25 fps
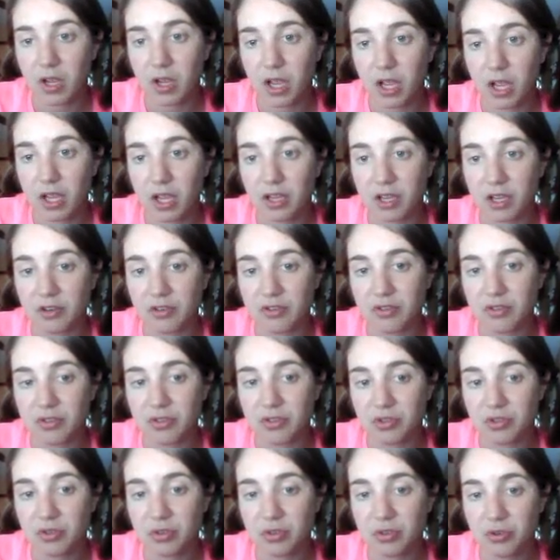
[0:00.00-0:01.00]
I could
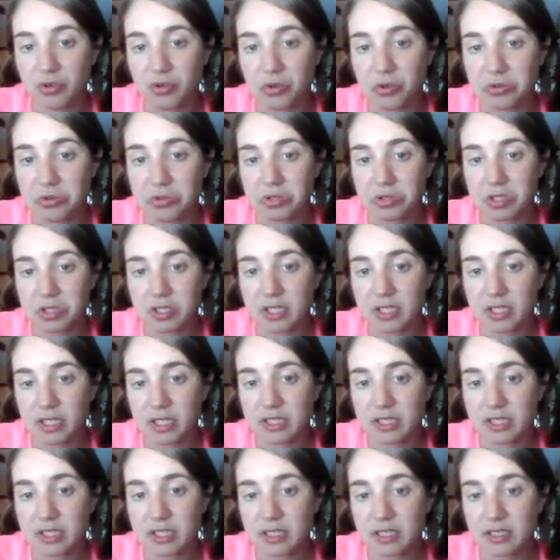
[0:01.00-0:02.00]
do
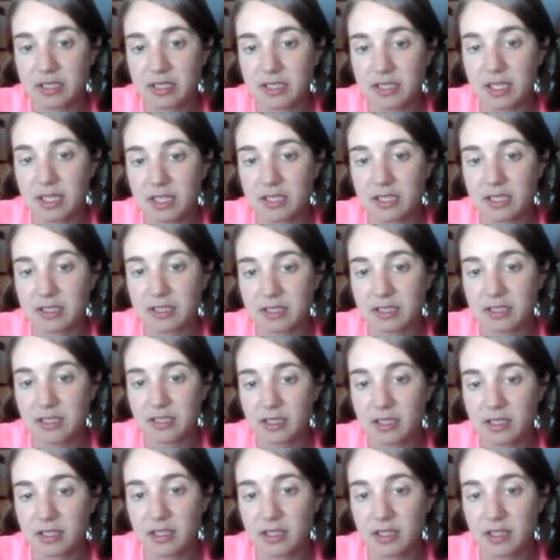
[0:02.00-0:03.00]
6 and 6.
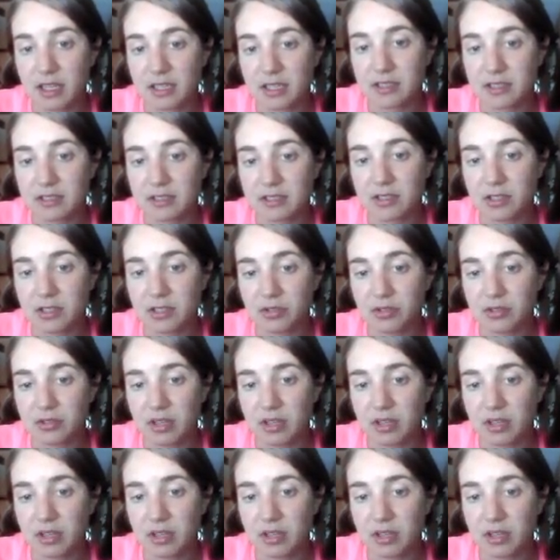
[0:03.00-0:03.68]
That's 2